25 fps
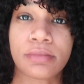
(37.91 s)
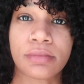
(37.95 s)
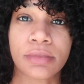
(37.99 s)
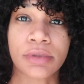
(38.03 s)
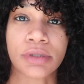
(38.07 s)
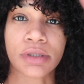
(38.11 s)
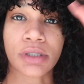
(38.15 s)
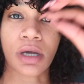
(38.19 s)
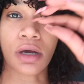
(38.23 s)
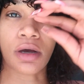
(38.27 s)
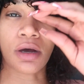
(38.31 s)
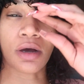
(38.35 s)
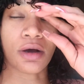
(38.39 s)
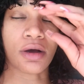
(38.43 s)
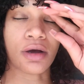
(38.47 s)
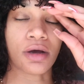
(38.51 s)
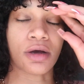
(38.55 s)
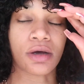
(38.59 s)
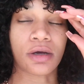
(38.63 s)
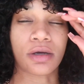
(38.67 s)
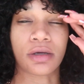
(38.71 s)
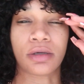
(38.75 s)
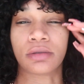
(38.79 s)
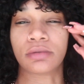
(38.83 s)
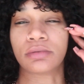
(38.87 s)
It's
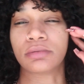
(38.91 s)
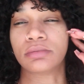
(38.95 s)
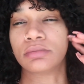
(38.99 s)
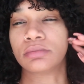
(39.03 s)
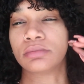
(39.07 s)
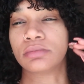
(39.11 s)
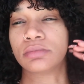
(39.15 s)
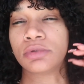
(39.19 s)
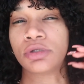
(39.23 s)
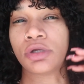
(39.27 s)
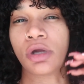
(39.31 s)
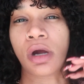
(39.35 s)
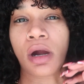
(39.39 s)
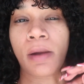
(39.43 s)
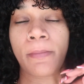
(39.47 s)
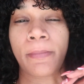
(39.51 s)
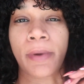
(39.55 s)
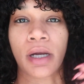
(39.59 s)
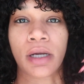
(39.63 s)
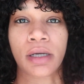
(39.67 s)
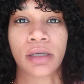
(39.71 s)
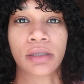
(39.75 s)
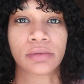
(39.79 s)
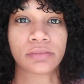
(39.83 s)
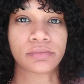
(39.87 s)
called
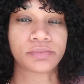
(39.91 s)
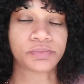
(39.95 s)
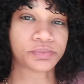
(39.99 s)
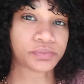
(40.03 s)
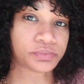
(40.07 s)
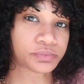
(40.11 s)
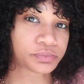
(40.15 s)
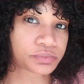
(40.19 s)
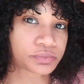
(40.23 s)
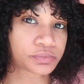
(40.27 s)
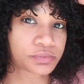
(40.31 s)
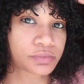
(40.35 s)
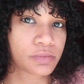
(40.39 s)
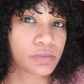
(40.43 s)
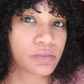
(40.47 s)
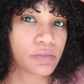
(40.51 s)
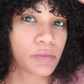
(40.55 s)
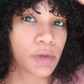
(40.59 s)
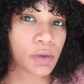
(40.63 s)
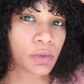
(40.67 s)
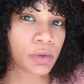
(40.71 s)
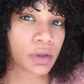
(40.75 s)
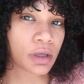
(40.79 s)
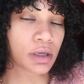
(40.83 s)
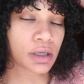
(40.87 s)
Yardbird.
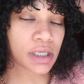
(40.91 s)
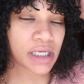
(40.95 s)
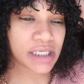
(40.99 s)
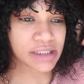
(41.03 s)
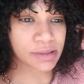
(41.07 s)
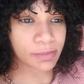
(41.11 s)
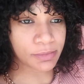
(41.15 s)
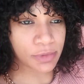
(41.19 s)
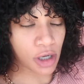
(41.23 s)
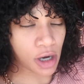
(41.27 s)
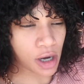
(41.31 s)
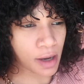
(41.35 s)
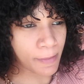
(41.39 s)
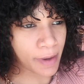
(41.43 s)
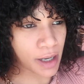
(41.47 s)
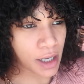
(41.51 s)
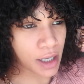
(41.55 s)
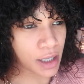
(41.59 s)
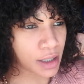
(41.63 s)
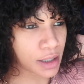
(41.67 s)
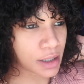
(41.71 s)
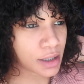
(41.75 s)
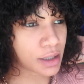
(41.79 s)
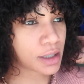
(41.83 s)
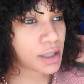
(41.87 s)
We're gonna get some
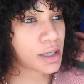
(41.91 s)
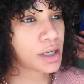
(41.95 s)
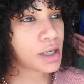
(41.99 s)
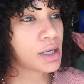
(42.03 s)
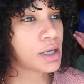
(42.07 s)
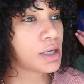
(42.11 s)
Yardbird.